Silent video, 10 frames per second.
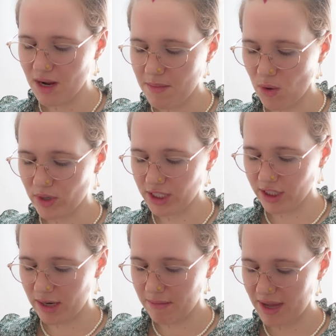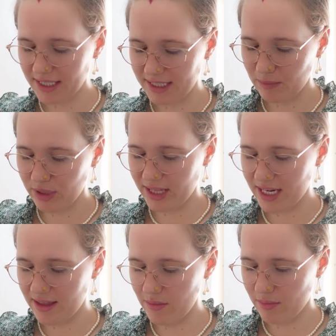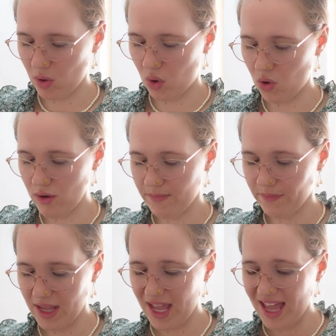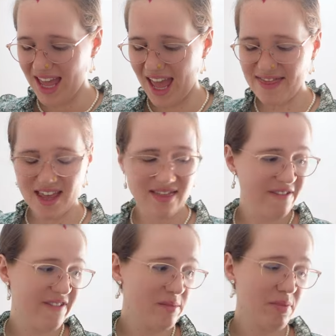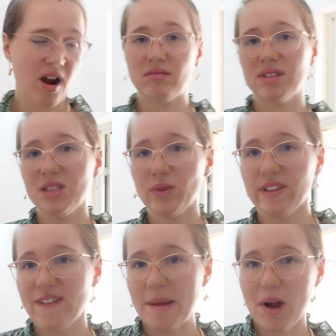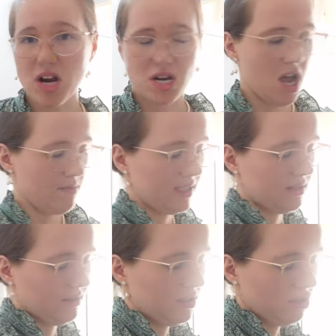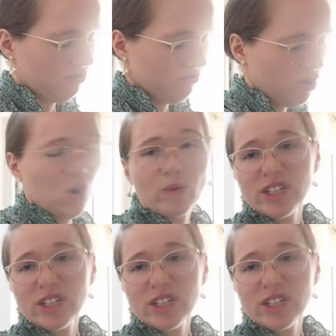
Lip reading: But we're just gonna put that in the bowl. And then the fun part, this is where the fun part comes.